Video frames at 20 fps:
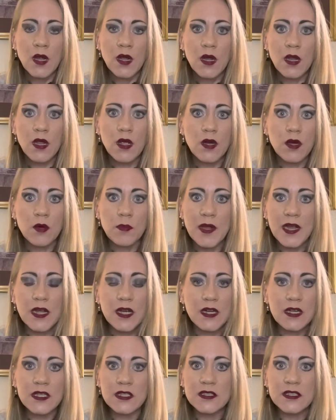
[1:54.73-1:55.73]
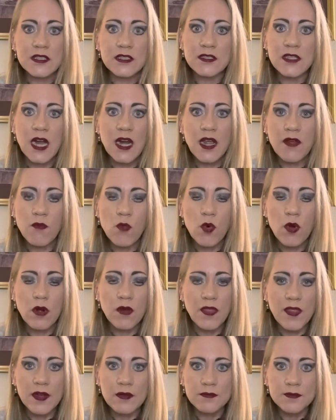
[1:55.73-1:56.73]
You know, because it's not even
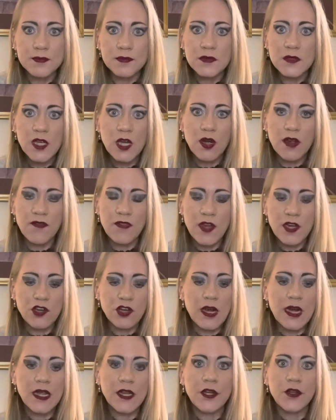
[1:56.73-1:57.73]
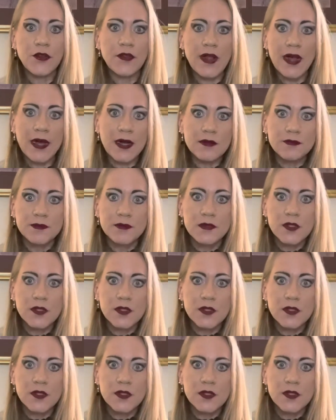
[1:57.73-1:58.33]
worth it, you know, if they try to do that.